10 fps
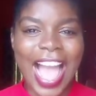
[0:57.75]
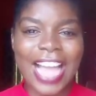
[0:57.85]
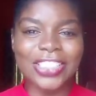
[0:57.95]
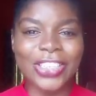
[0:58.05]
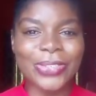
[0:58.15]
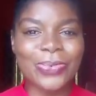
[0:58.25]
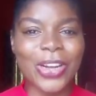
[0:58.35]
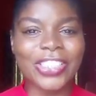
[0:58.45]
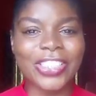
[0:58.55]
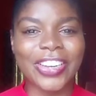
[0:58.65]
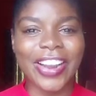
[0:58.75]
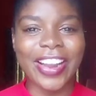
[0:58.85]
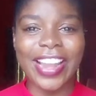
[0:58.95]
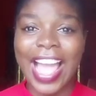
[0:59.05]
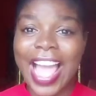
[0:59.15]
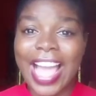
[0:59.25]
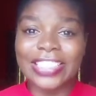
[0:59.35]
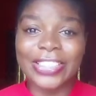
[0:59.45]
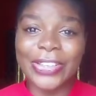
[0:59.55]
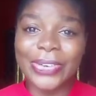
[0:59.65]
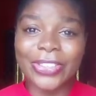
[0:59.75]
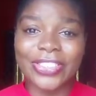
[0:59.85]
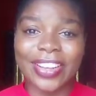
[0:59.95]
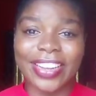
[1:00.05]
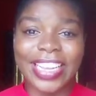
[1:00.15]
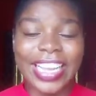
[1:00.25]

and just watch your girl as usual